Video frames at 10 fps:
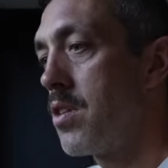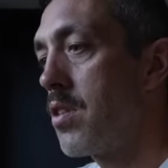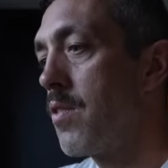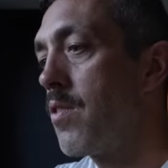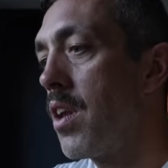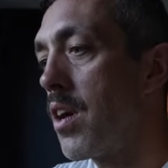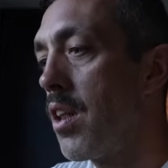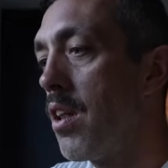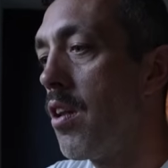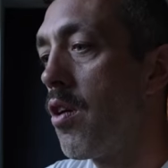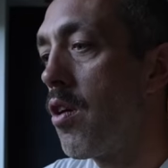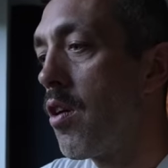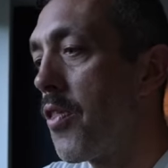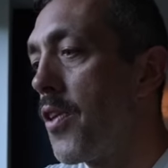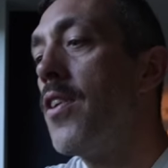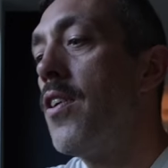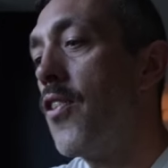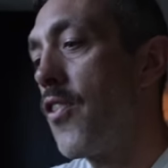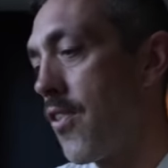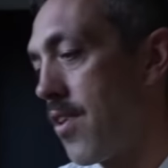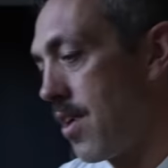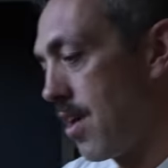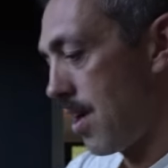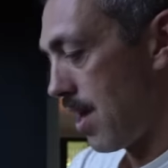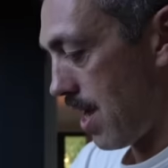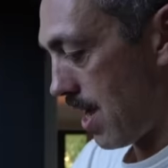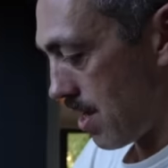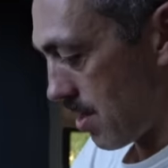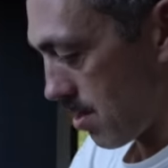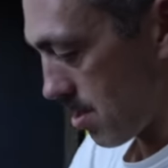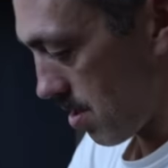to give it like a little earthiness and